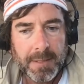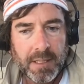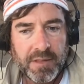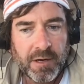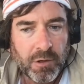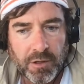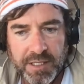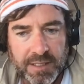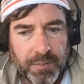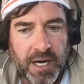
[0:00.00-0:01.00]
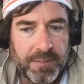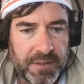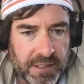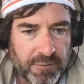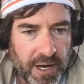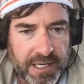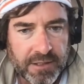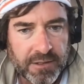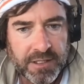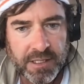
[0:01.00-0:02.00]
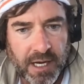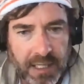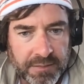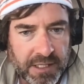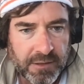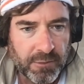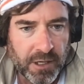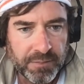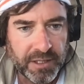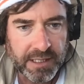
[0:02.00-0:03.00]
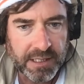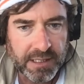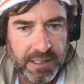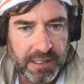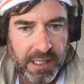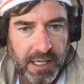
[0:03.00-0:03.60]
there were all these pipes and risers and columns in the wrong places,